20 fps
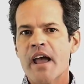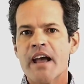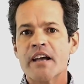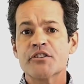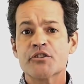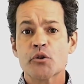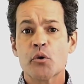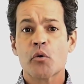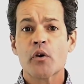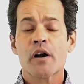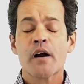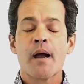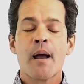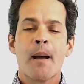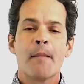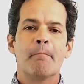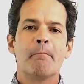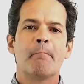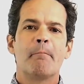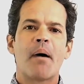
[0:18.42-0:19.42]
as your
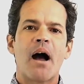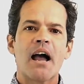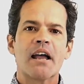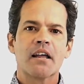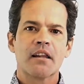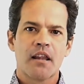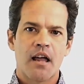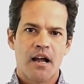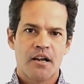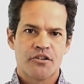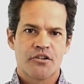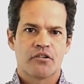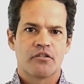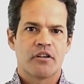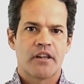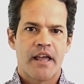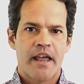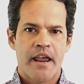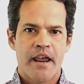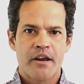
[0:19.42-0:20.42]

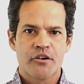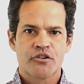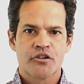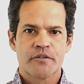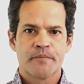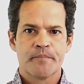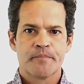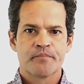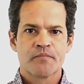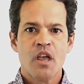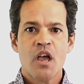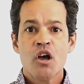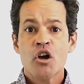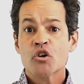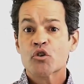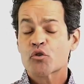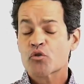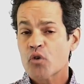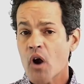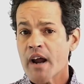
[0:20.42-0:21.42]
biological age.
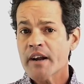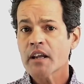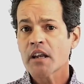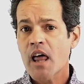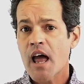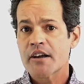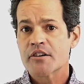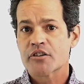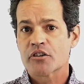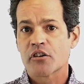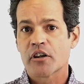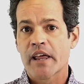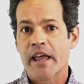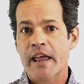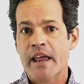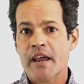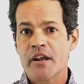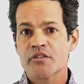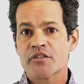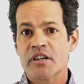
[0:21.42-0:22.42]
Chronological
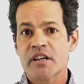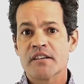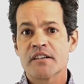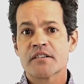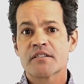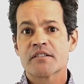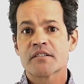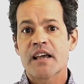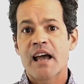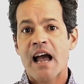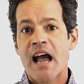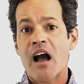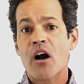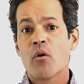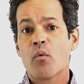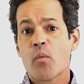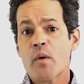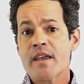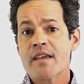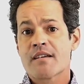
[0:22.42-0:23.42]
age is how
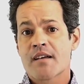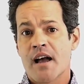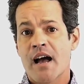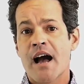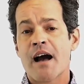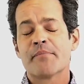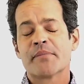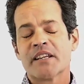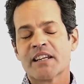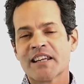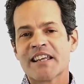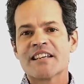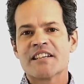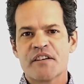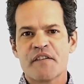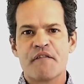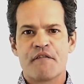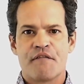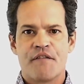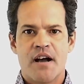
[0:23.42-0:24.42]
we commonly
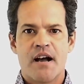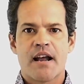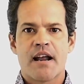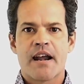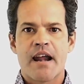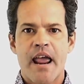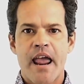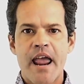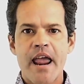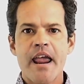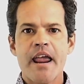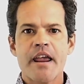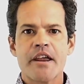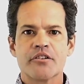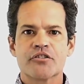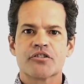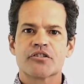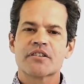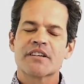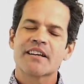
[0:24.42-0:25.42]
define
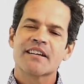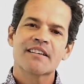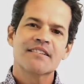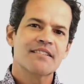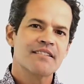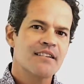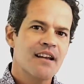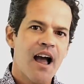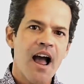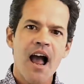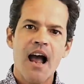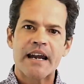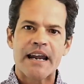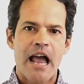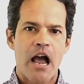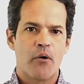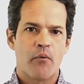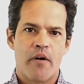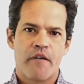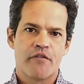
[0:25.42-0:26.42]
age. It is not,
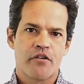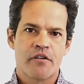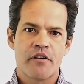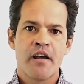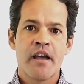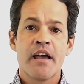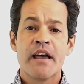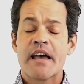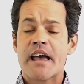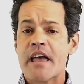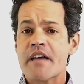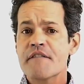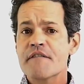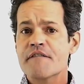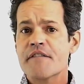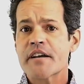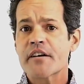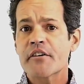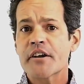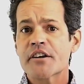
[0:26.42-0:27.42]
however, a
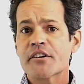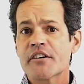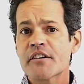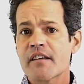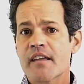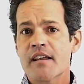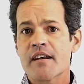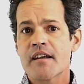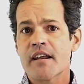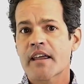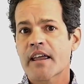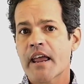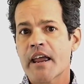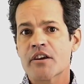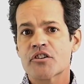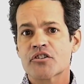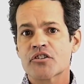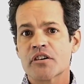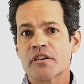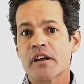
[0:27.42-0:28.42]
very good
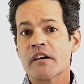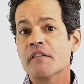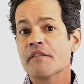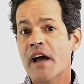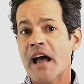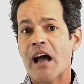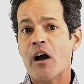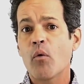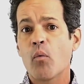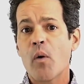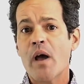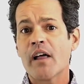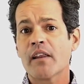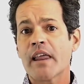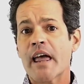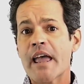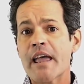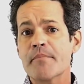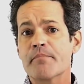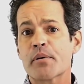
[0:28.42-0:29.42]
indication of how well
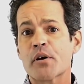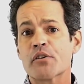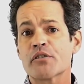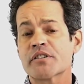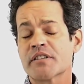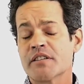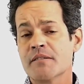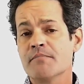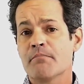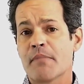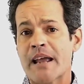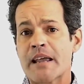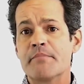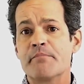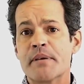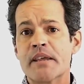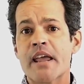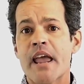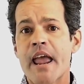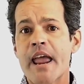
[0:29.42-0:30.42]
a person might
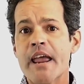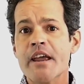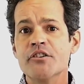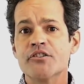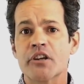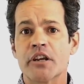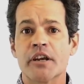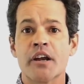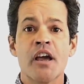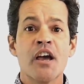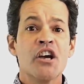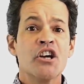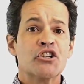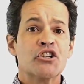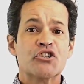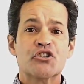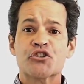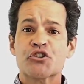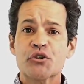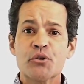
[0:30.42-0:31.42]
be aging.
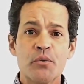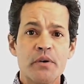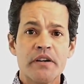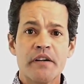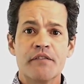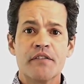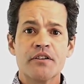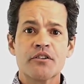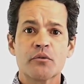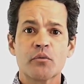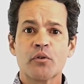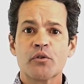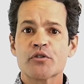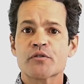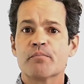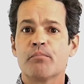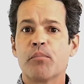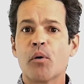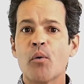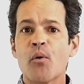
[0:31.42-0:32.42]
Two individuals
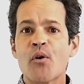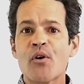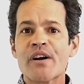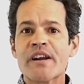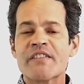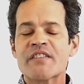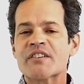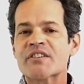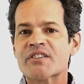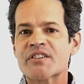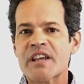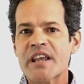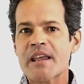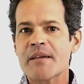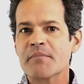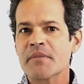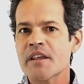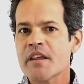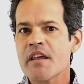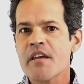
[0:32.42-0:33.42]
born in the
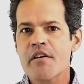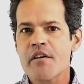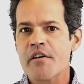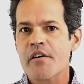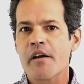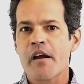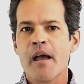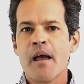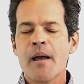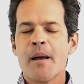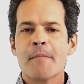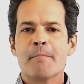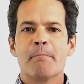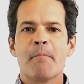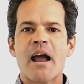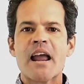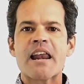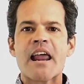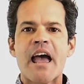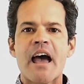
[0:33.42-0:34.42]
same year
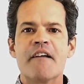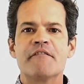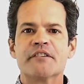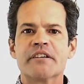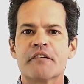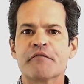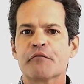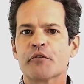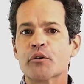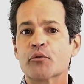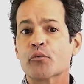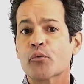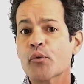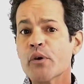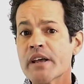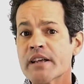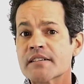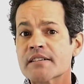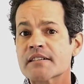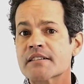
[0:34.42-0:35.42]
might have different
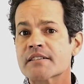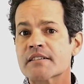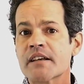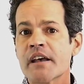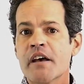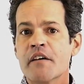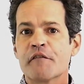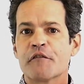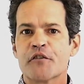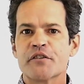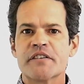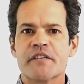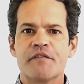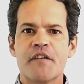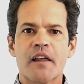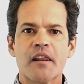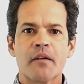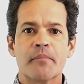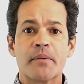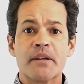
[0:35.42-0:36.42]
risks for
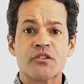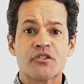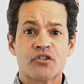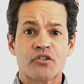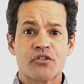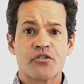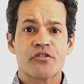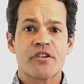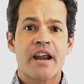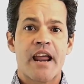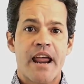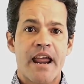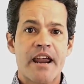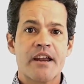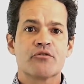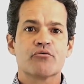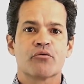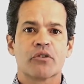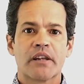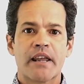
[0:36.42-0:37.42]
developing certain
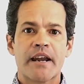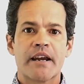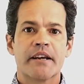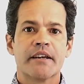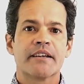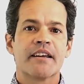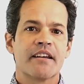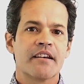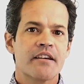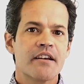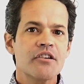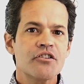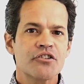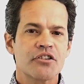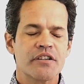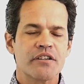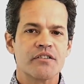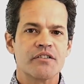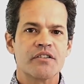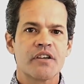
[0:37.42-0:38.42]
age-related
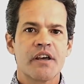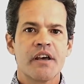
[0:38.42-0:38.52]
conditions